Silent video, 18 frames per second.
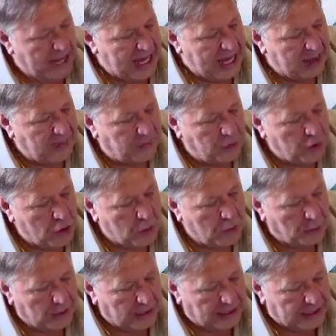if
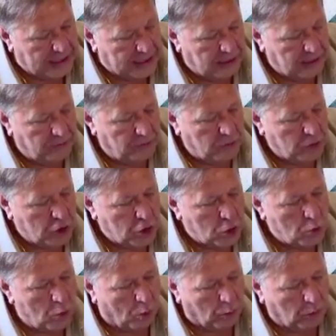you believe,
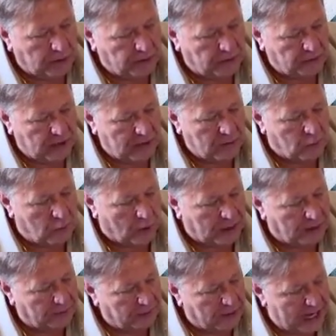you will receive
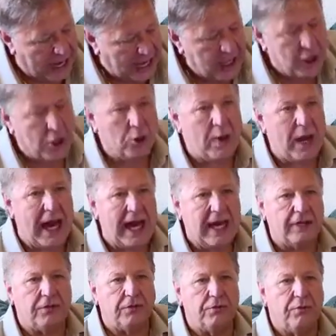whatever you
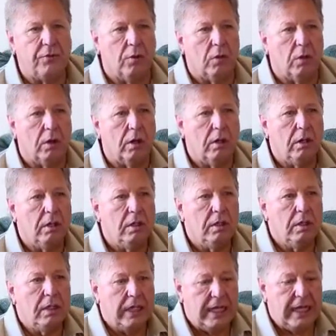ask for
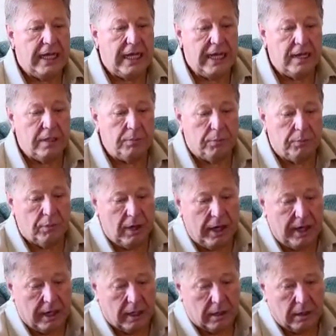in
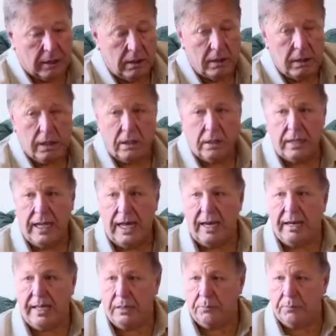prayer.
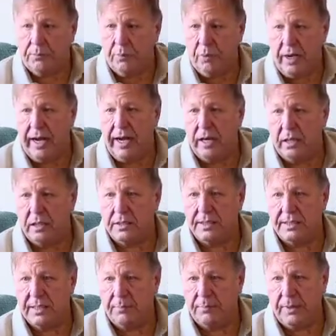Now, in prayer
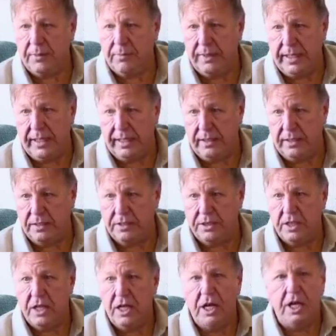simply
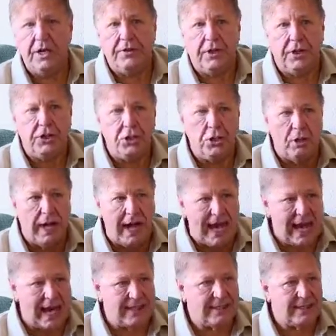means that you're
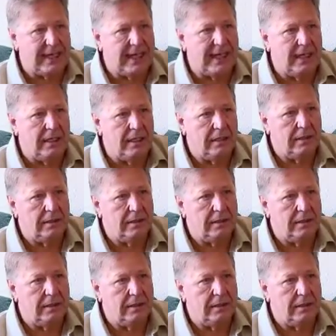asking,